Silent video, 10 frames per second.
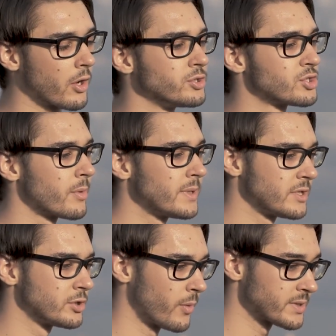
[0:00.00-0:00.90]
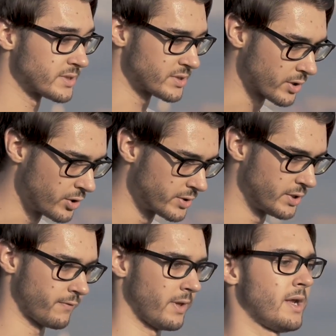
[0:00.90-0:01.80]
contributing towards the
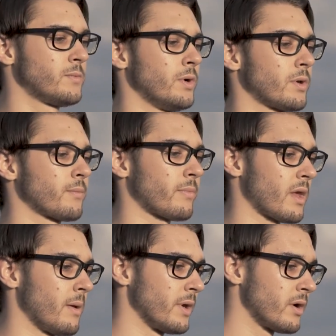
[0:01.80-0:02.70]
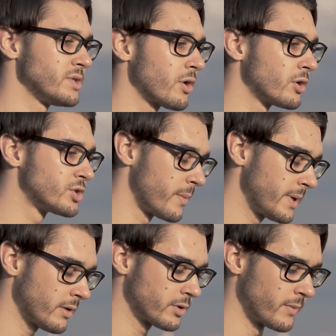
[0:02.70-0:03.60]
security of the network. And because you're
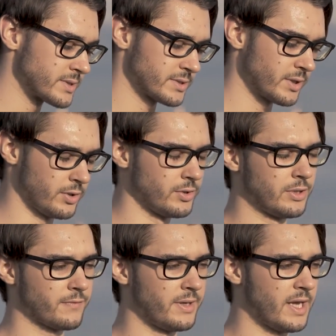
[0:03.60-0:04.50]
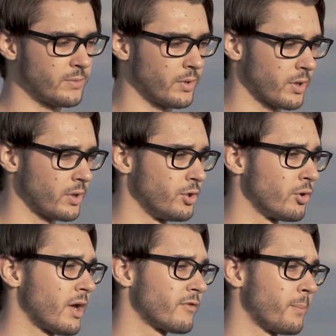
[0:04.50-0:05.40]
contributing towards the security of the network, you
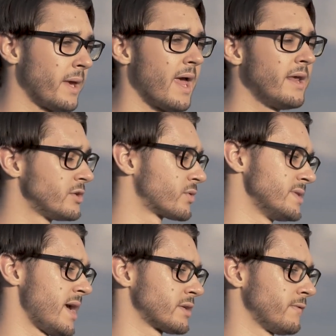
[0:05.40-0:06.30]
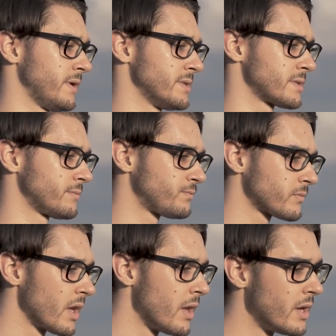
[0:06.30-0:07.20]
don't have to pay any transaction fees.
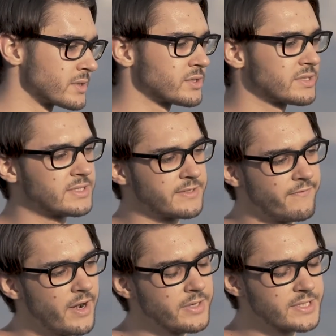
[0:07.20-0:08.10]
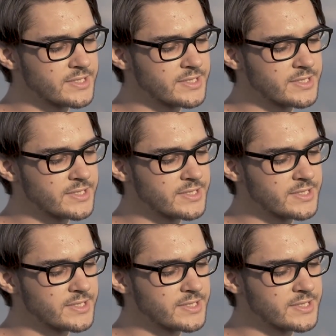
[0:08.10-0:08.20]
So it's a very